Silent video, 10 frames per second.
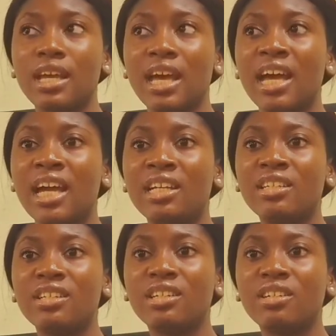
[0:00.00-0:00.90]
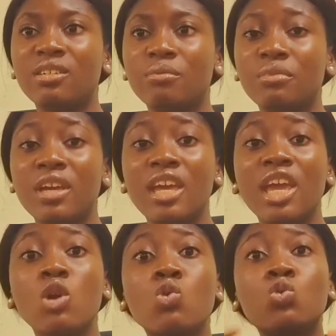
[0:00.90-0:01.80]
And a
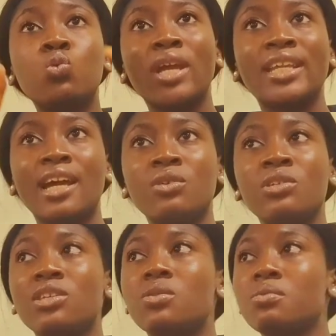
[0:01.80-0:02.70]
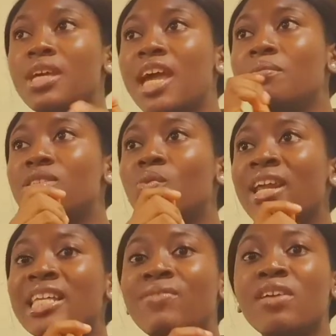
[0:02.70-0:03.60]
good weather. Notice sometimes the
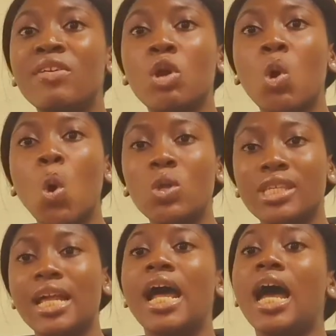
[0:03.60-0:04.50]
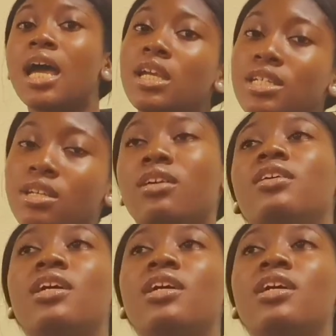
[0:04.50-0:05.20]
weather is very, very hot and harsh.